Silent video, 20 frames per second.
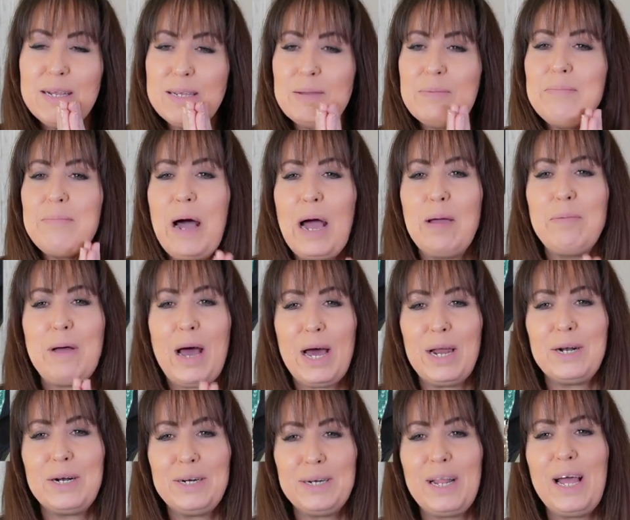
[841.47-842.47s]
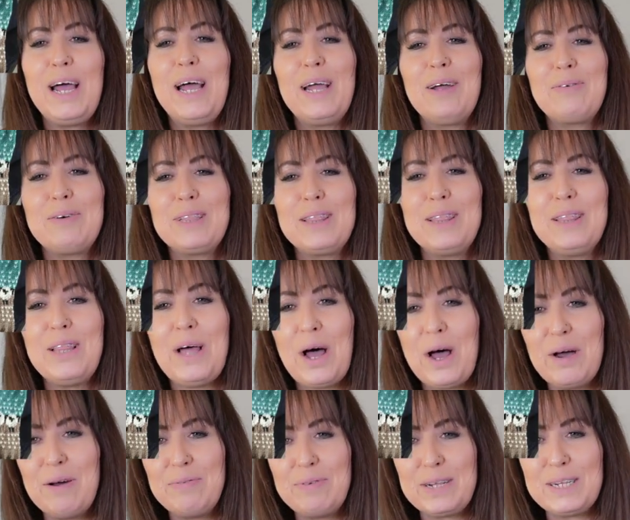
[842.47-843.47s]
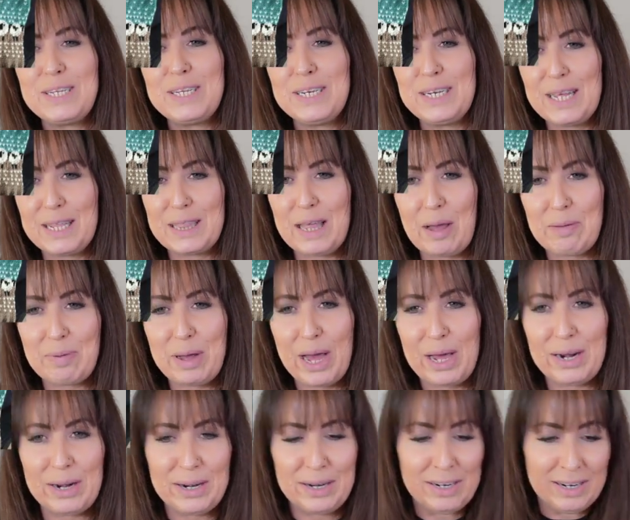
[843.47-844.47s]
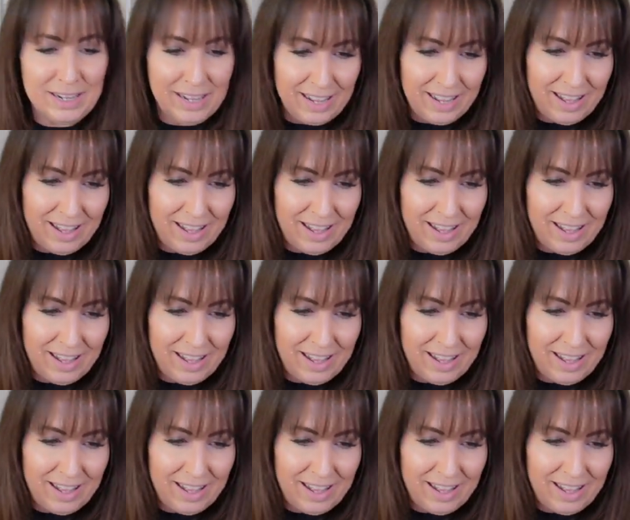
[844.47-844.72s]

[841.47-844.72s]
my pattern. I would love to knit that pattern.